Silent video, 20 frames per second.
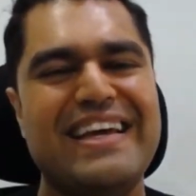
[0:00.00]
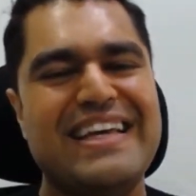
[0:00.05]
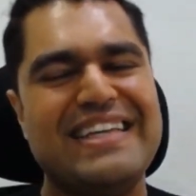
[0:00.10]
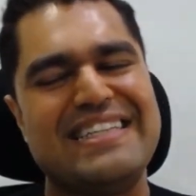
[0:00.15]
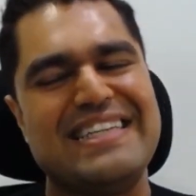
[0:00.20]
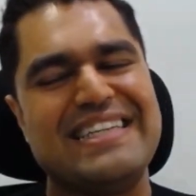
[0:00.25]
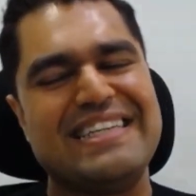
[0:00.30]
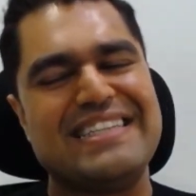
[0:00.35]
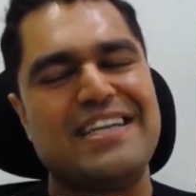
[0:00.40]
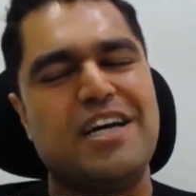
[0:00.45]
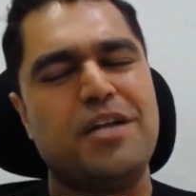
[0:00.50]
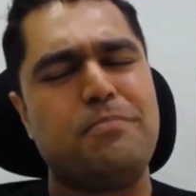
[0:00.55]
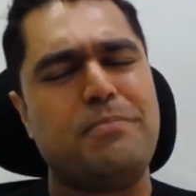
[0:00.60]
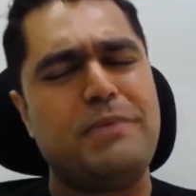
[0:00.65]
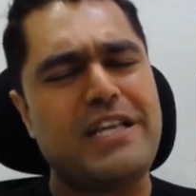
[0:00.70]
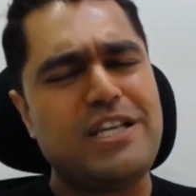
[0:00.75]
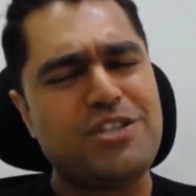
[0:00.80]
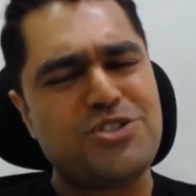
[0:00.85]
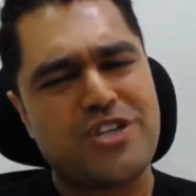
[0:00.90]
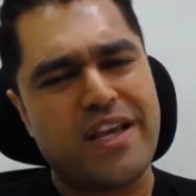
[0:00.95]
Isi ke saath,
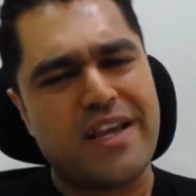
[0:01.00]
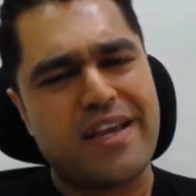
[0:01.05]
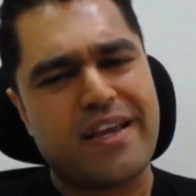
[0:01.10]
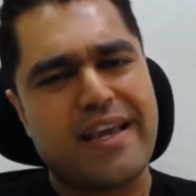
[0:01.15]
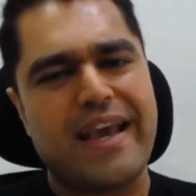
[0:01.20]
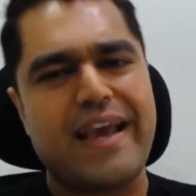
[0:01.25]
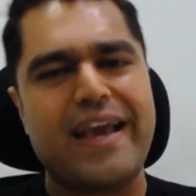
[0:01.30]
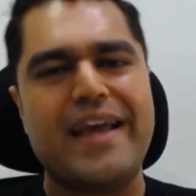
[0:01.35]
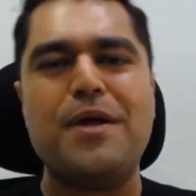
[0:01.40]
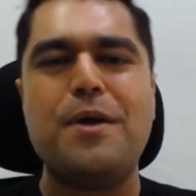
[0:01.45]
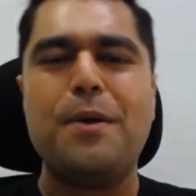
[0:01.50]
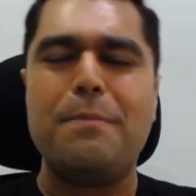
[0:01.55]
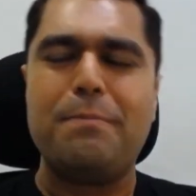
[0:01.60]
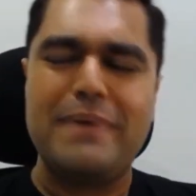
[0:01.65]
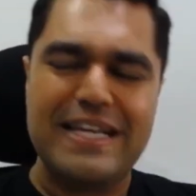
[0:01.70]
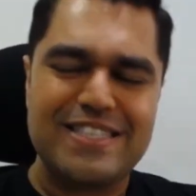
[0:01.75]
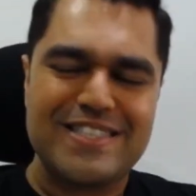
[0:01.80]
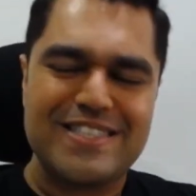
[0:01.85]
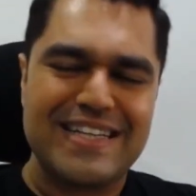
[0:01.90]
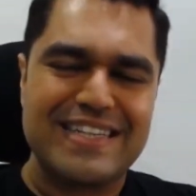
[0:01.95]
please take care.
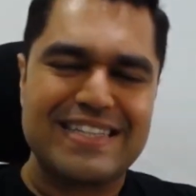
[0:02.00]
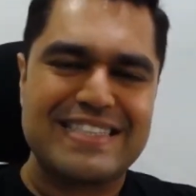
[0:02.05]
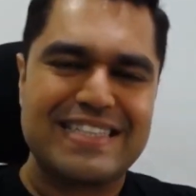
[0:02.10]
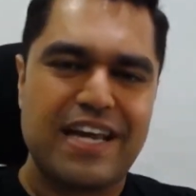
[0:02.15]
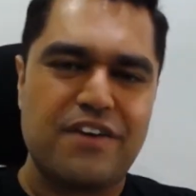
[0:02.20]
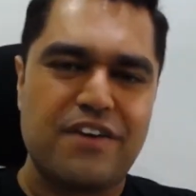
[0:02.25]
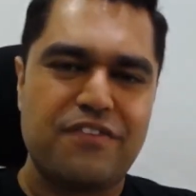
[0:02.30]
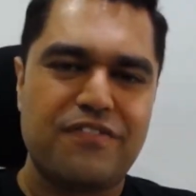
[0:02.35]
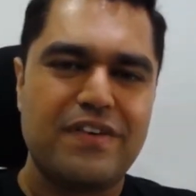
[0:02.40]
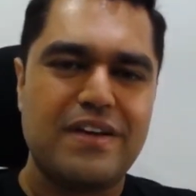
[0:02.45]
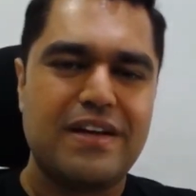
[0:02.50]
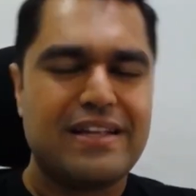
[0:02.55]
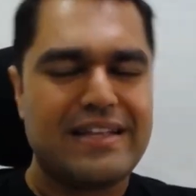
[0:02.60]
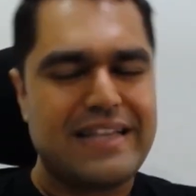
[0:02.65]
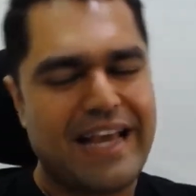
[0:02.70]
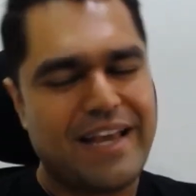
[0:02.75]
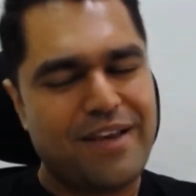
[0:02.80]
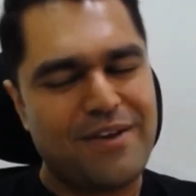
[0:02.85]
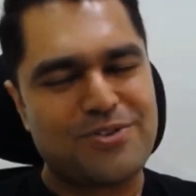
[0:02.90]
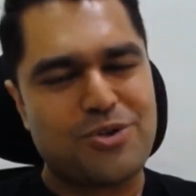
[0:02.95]
Please stay safe.
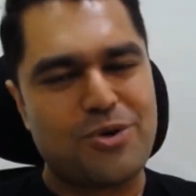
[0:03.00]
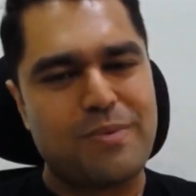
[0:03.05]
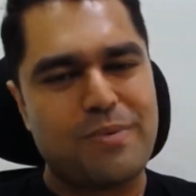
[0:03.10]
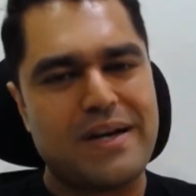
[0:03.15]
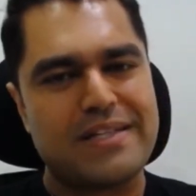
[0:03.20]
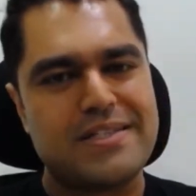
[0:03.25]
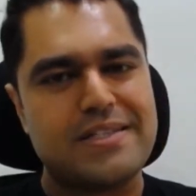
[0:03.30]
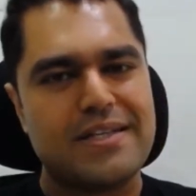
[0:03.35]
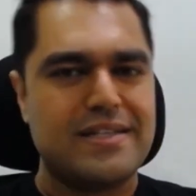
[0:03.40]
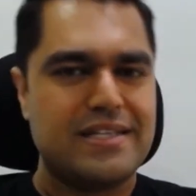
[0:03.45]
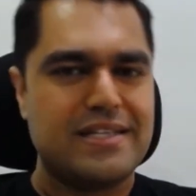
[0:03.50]
Thank you so much.